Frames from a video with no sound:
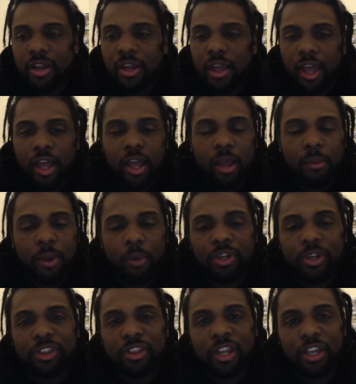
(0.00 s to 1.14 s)
I want to
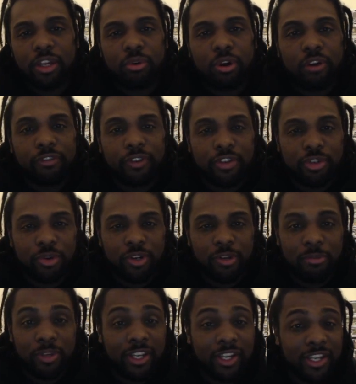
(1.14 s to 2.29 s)
thank you all for joining
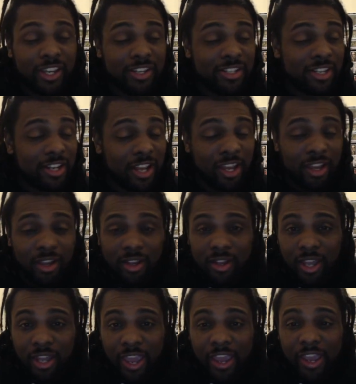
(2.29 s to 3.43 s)
me again today.
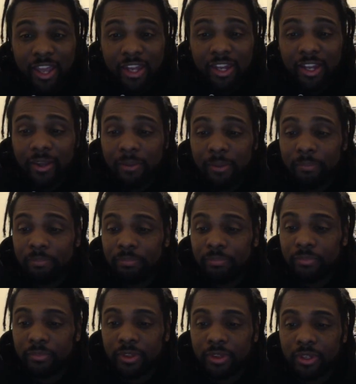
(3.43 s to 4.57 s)
And
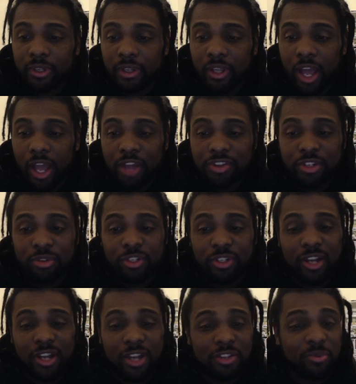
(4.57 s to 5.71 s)
I'll see you on the
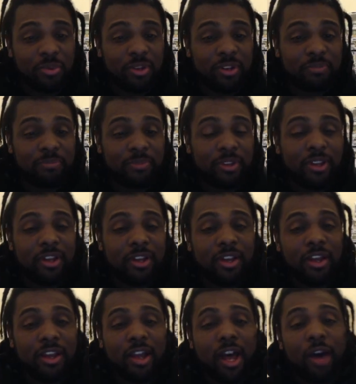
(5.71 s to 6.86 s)
next one.
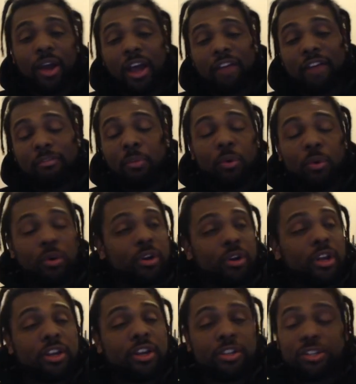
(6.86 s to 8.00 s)
I'll have more
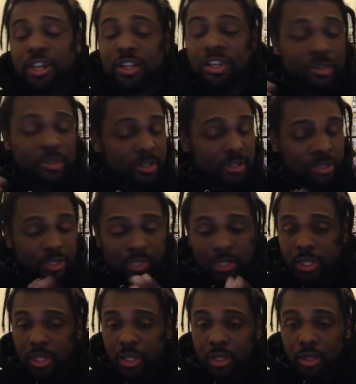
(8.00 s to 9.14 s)
as
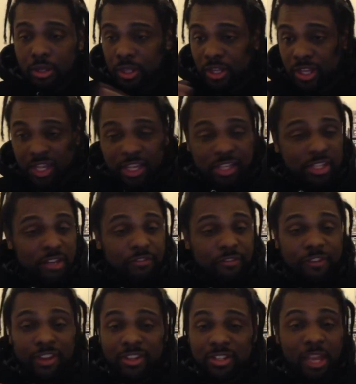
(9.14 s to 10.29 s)
these
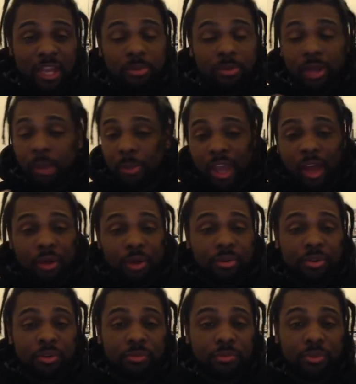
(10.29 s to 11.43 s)
events keep coming out.
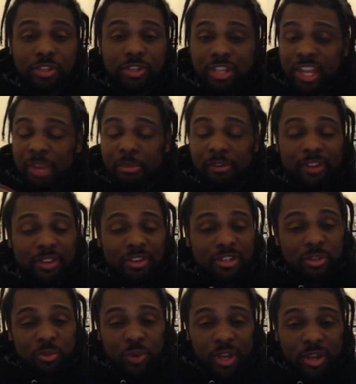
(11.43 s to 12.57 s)
team events
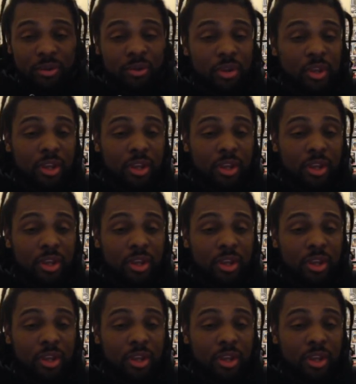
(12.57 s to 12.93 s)
as well.